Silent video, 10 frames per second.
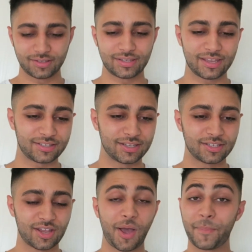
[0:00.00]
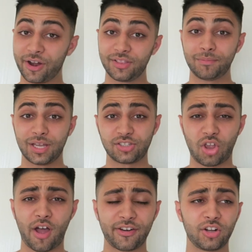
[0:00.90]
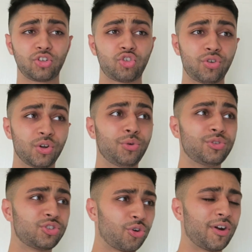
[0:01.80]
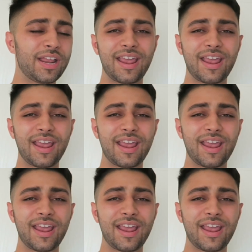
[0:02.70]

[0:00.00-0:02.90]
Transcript: this is apparently based on a true story.